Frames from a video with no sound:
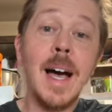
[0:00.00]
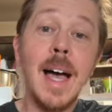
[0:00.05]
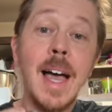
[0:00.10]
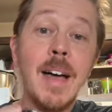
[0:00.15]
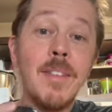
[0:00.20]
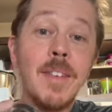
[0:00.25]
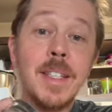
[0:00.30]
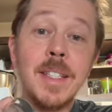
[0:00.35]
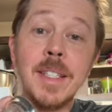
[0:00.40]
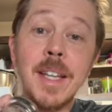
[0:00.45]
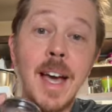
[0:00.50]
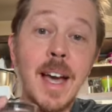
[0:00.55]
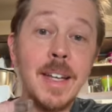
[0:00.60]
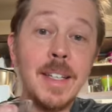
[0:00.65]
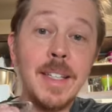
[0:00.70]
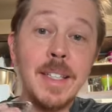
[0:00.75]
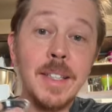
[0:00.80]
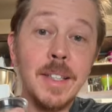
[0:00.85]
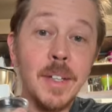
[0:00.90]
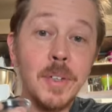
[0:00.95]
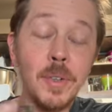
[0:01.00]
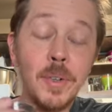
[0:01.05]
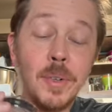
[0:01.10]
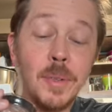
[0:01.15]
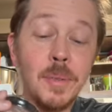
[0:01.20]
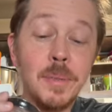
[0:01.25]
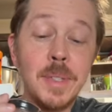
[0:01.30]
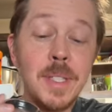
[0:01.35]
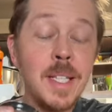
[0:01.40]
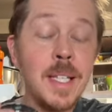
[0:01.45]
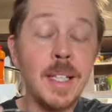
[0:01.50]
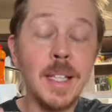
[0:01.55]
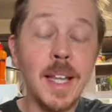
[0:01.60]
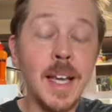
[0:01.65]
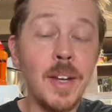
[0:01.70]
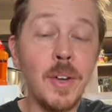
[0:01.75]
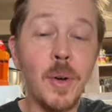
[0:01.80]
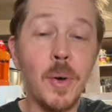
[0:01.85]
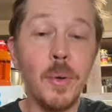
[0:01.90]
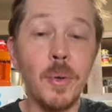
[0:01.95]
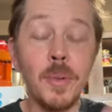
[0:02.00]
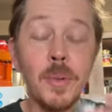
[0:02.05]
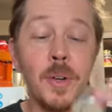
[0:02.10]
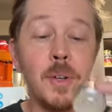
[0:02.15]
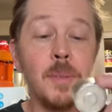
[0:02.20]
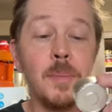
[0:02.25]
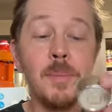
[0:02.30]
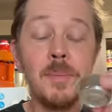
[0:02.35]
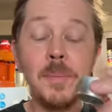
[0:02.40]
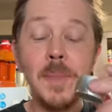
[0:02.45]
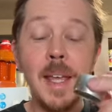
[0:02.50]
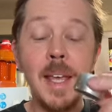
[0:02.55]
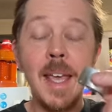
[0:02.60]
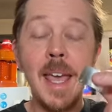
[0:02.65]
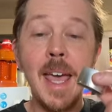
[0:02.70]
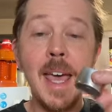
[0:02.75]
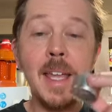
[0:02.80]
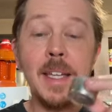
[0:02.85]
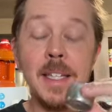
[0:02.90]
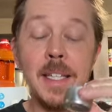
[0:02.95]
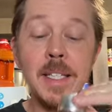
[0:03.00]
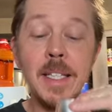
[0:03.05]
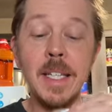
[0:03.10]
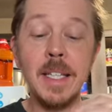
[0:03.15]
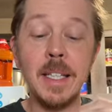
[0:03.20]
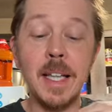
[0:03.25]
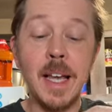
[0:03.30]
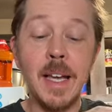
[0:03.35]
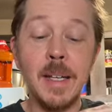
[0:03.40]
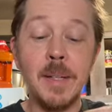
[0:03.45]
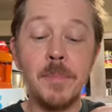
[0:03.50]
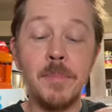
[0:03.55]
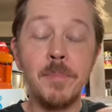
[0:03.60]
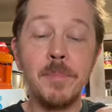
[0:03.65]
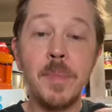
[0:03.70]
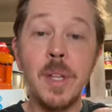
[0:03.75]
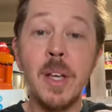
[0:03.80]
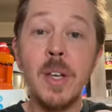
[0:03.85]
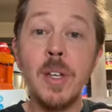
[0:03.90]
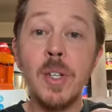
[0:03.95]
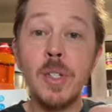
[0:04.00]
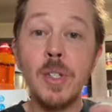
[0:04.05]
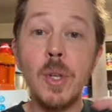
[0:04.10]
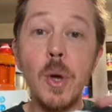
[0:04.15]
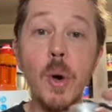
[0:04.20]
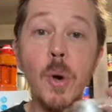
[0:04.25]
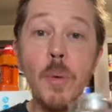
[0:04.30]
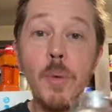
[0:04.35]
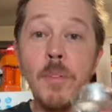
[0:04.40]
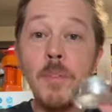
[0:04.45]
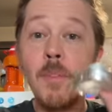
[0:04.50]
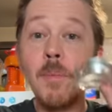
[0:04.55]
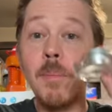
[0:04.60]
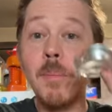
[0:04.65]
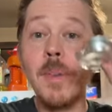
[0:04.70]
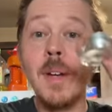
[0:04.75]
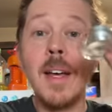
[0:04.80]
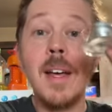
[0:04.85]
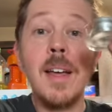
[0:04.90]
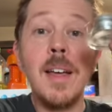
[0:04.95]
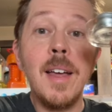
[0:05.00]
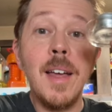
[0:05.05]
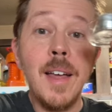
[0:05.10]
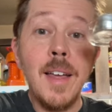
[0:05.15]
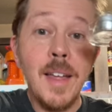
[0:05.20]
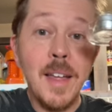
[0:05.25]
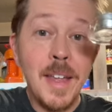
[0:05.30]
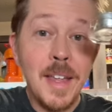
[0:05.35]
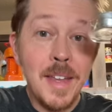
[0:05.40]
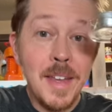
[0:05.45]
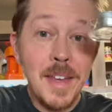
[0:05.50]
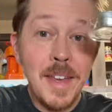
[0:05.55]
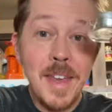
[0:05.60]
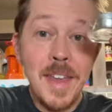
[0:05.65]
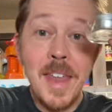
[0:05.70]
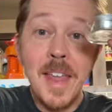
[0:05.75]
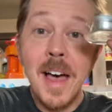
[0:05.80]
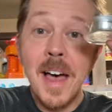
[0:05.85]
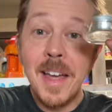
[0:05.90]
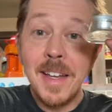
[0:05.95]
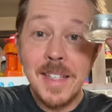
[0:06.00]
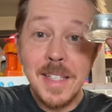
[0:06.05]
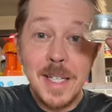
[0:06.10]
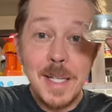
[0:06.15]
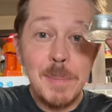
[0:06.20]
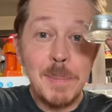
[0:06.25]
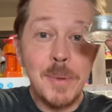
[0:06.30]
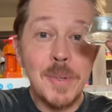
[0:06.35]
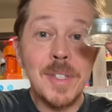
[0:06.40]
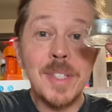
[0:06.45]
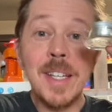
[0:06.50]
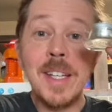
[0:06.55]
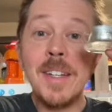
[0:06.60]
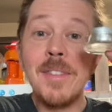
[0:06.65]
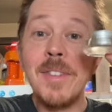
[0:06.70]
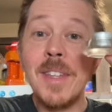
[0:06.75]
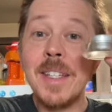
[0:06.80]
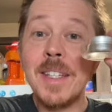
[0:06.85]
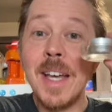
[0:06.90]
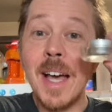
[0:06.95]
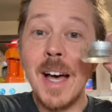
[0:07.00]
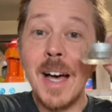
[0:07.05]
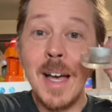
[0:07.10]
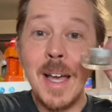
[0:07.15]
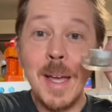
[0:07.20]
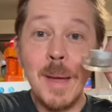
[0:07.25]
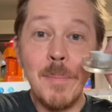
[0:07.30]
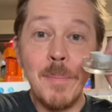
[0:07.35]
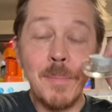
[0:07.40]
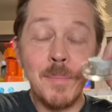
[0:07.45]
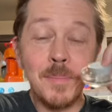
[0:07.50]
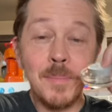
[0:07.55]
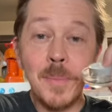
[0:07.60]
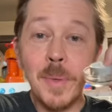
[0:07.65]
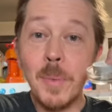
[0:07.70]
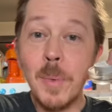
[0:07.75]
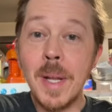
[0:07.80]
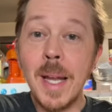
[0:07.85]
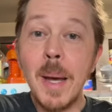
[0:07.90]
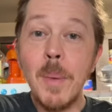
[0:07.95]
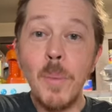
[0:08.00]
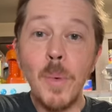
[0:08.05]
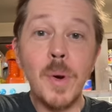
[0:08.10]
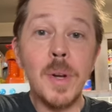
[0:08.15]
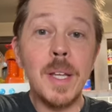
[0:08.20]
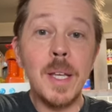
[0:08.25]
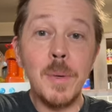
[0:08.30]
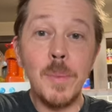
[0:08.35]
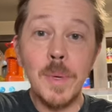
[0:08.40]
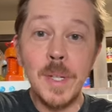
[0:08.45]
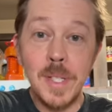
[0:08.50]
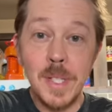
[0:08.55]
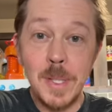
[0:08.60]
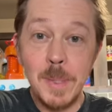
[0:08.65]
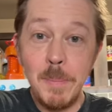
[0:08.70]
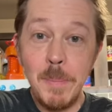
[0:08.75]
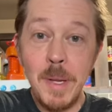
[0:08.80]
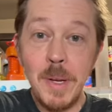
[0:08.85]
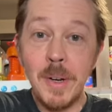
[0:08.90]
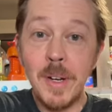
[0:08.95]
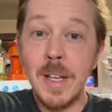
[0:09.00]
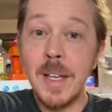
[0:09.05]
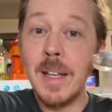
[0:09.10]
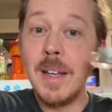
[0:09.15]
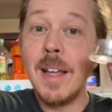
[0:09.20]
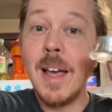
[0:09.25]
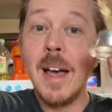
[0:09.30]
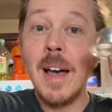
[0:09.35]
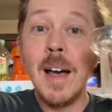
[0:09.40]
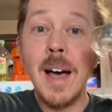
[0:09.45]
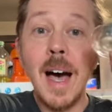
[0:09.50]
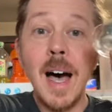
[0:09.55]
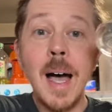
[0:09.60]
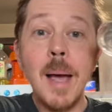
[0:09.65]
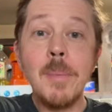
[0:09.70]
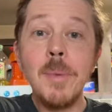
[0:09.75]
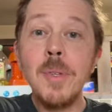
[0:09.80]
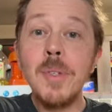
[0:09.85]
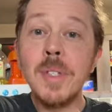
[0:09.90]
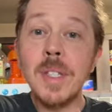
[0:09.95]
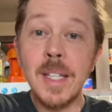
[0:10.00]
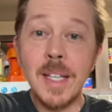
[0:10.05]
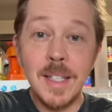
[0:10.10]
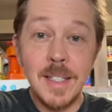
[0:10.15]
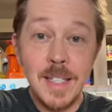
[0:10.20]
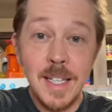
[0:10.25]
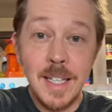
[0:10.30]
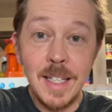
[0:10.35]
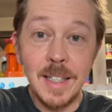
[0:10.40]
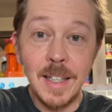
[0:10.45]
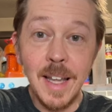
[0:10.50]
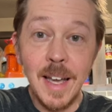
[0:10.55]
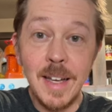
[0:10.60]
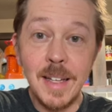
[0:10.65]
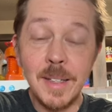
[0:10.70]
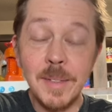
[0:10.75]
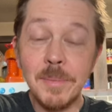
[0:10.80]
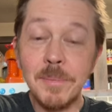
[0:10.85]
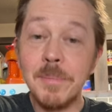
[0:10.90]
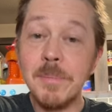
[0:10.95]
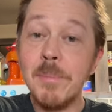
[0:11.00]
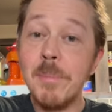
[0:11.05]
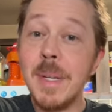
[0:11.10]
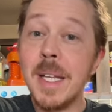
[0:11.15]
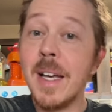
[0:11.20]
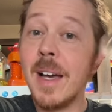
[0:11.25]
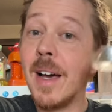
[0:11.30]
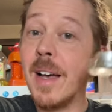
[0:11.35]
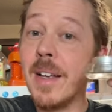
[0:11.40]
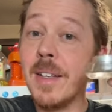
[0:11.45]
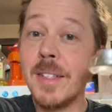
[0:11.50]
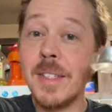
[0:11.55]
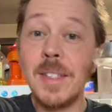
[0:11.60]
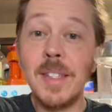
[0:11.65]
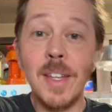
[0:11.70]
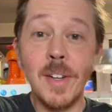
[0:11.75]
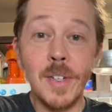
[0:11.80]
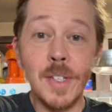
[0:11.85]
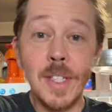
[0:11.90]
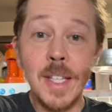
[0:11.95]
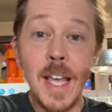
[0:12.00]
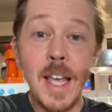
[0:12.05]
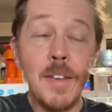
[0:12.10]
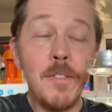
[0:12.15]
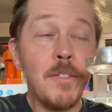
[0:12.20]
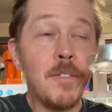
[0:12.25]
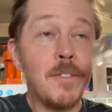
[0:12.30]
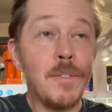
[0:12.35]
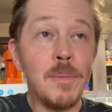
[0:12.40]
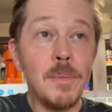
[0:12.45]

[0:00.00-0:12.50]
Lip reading: I have a tiny little tea light holder and a tea light. So 90% of the time when I'm working with spirit, I'm using a tea light because they're safe.